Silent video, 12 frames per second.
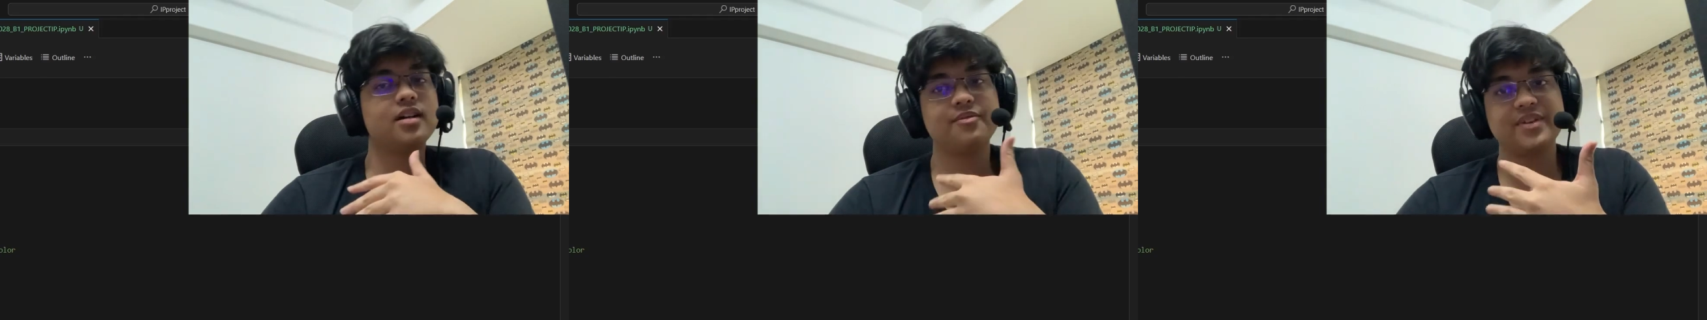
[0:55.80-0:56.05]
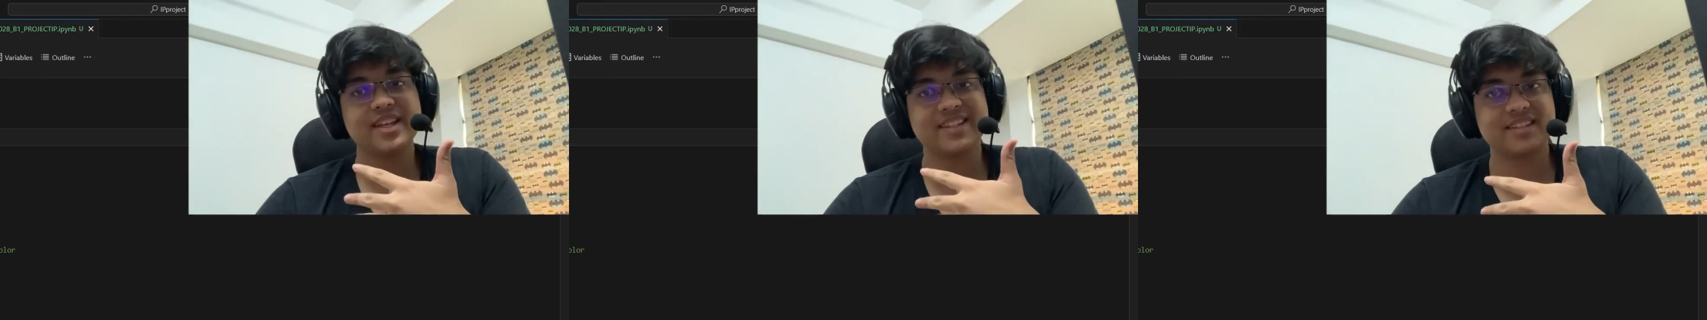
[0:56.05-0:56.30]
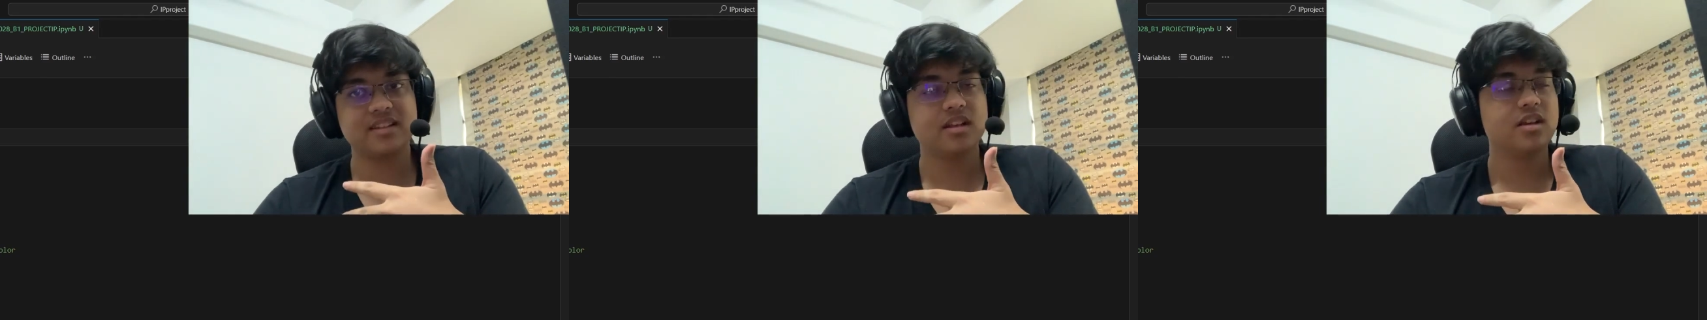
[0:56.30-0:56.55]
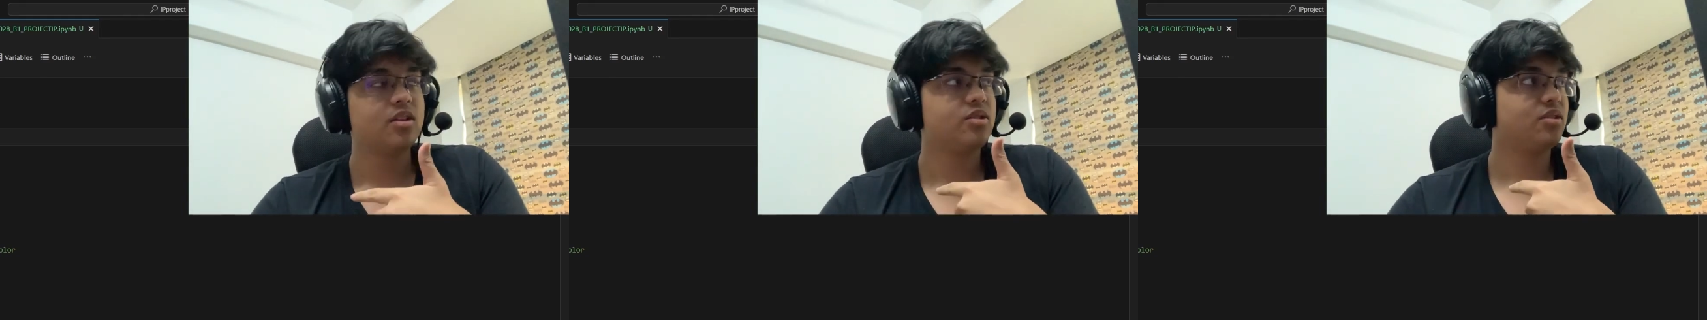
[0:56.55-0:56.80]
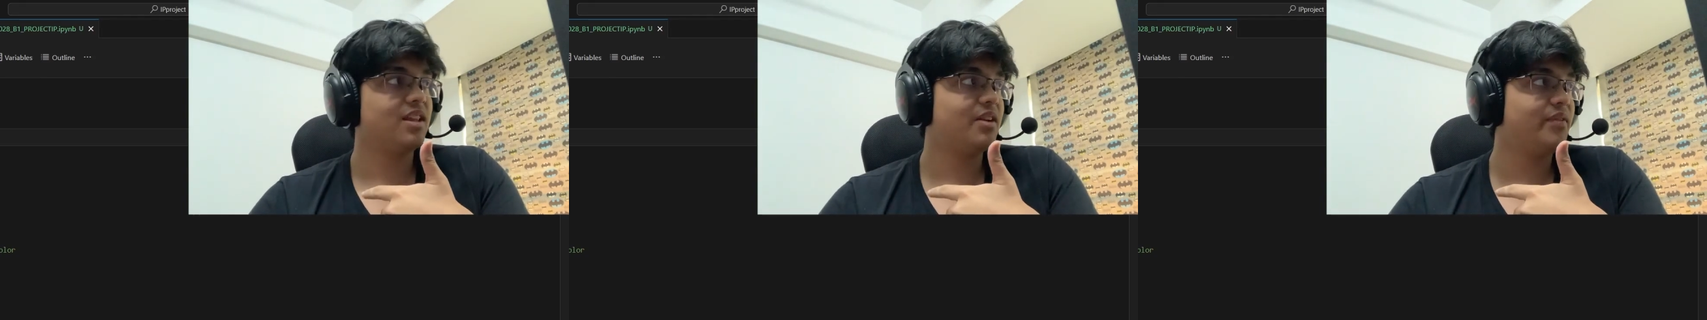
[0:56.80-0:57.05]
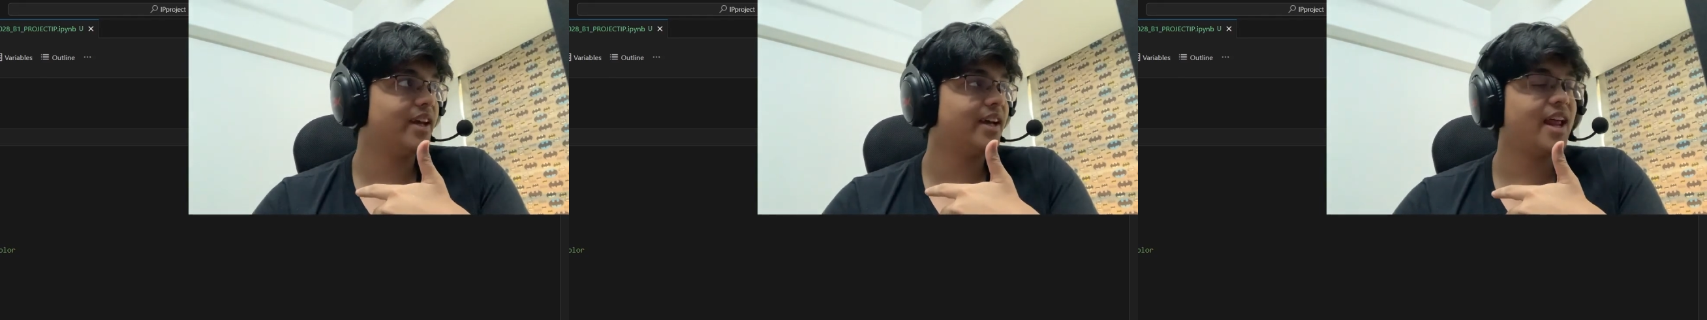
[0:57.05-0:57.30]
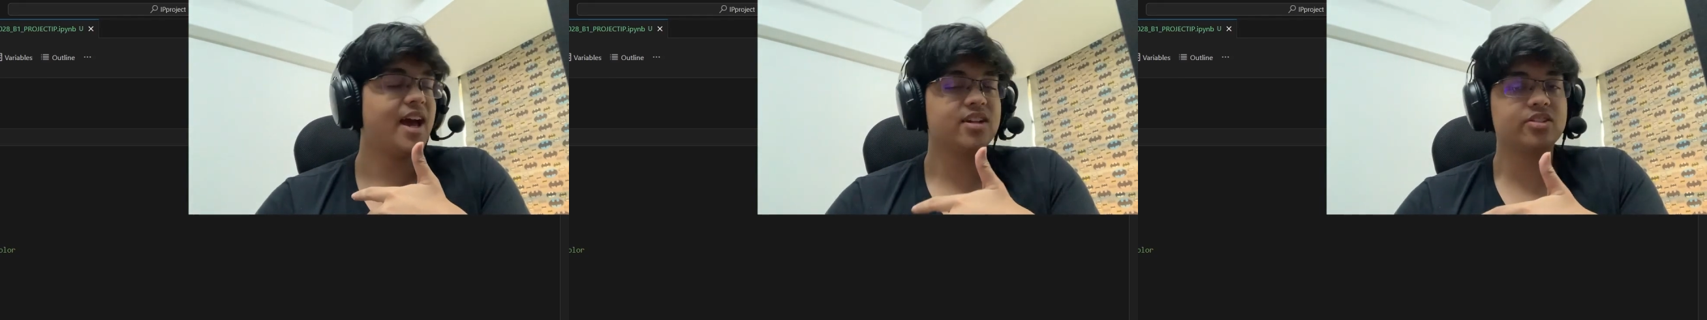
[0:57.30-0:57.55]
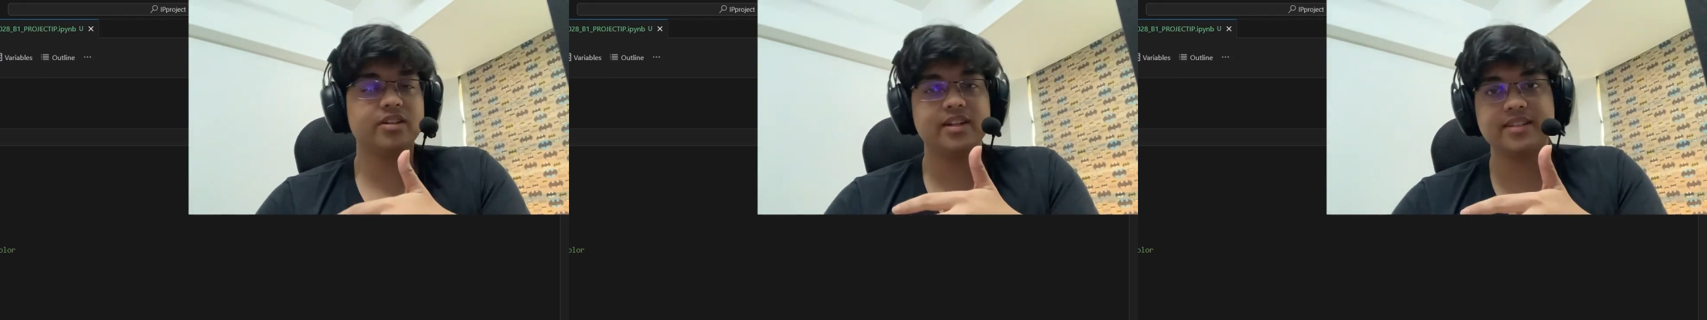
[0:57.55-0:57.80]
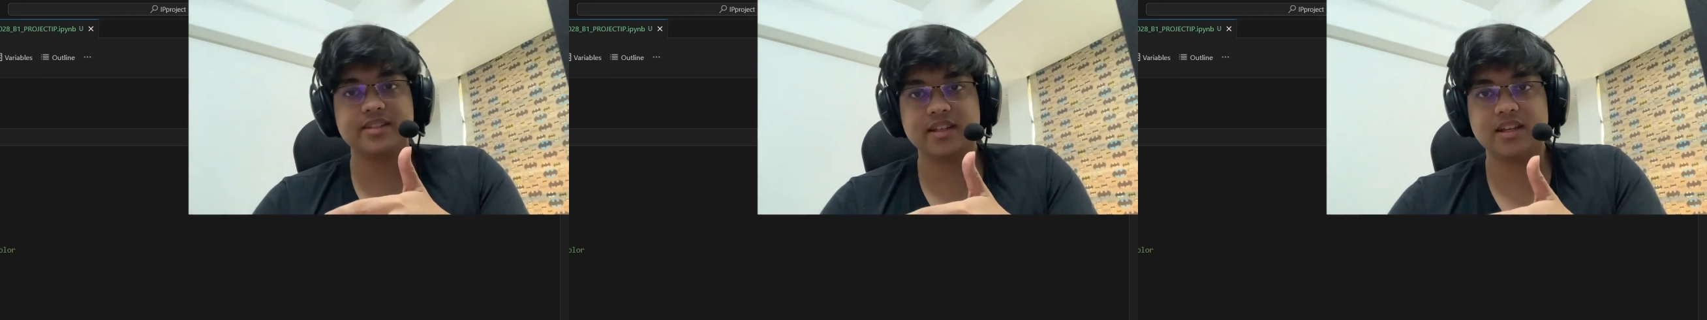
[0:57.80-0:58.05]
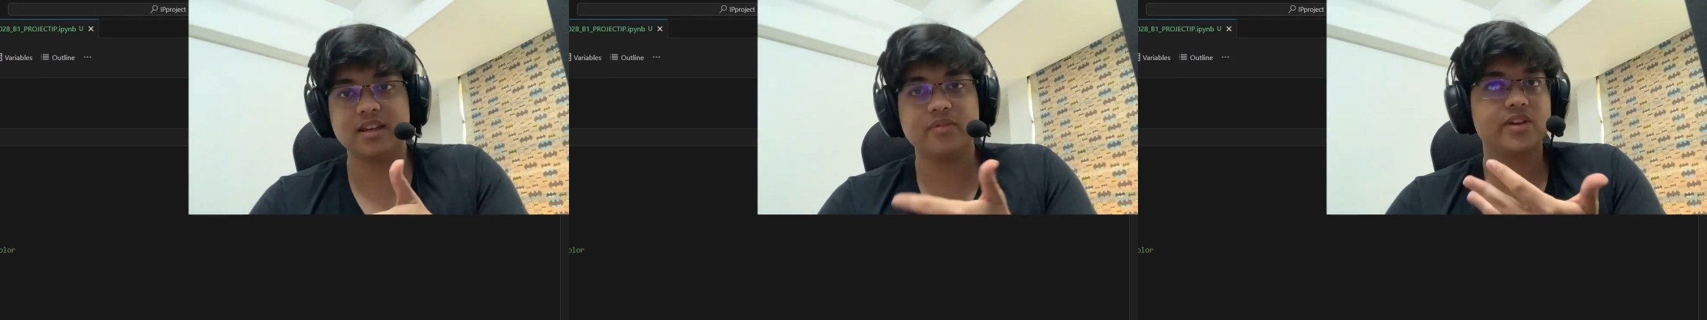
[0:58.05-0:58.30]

face that we can actually see